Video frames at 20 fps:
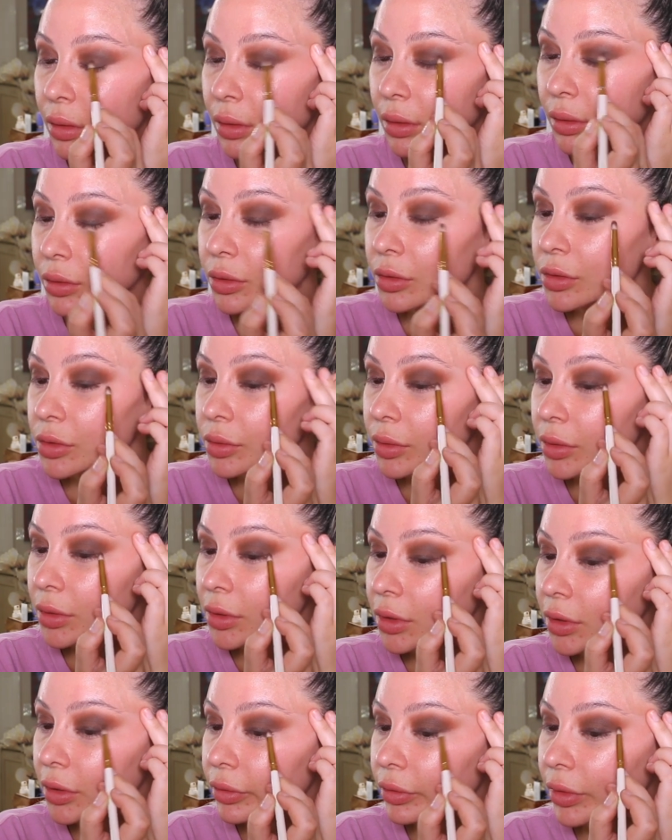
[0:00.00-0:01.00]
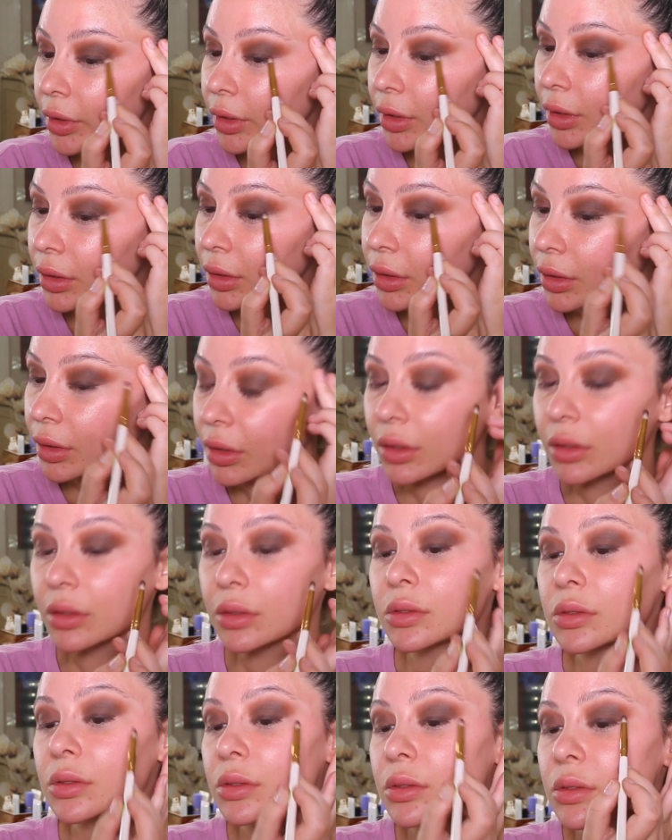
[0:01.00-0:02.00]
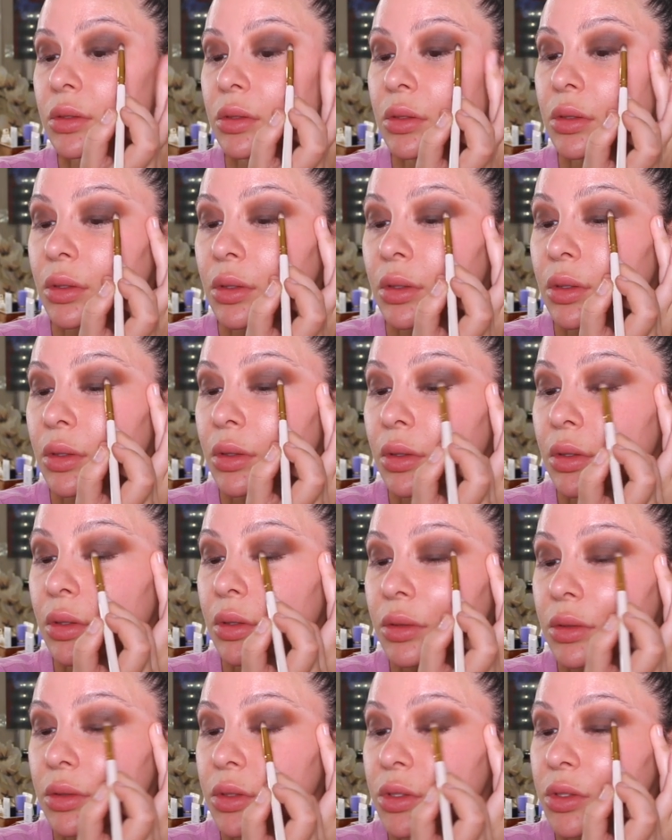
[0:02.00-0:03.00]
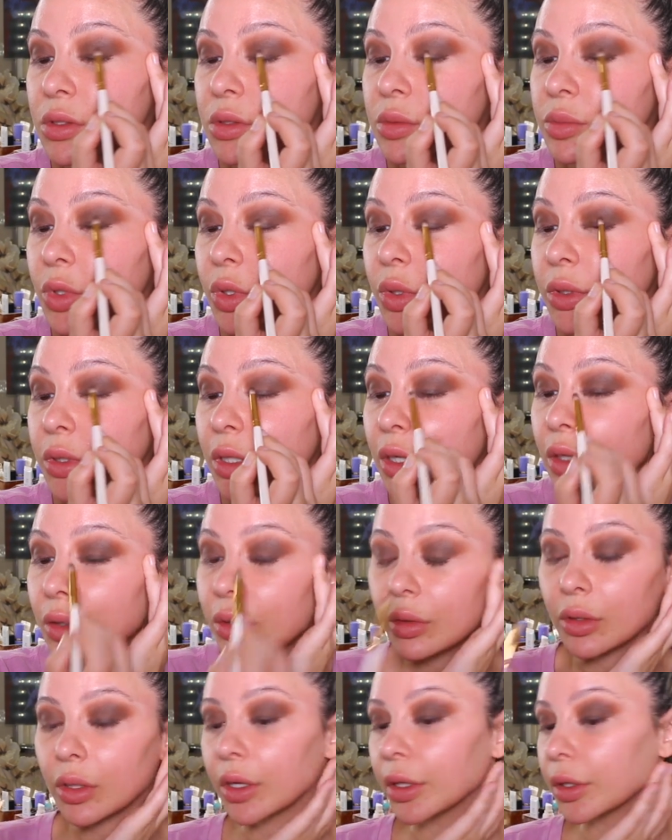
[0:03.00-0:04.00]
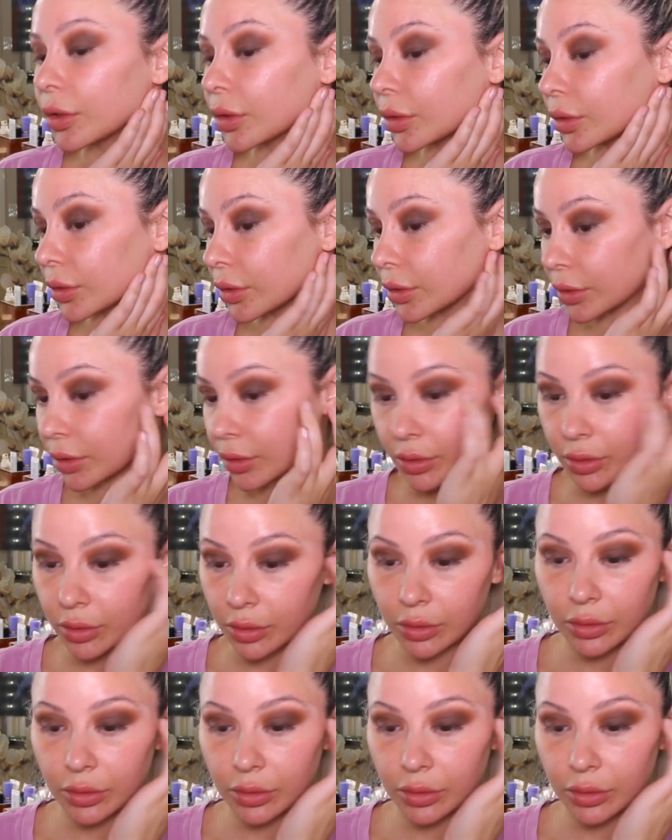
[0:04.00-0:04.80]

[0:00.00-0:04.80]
I just want to give like a nice smoked out liner look.